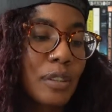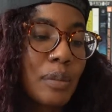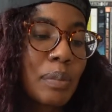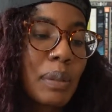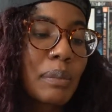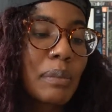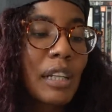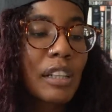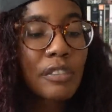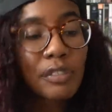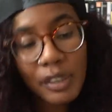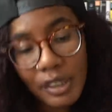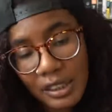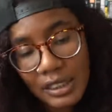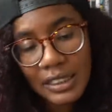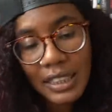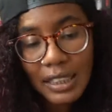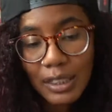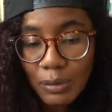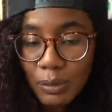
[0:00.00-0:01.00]
to be my
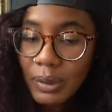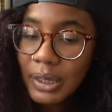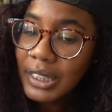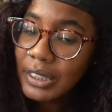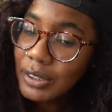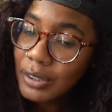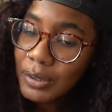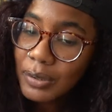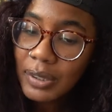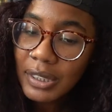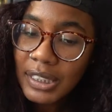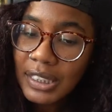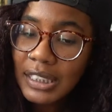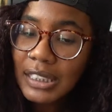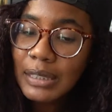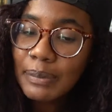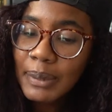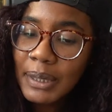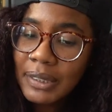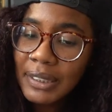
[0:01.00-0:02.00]
first sexual intercourse
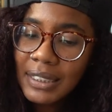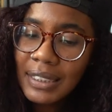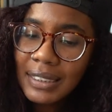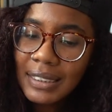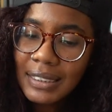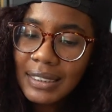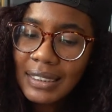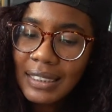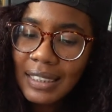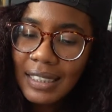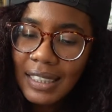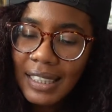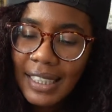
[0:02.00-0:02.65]
experience?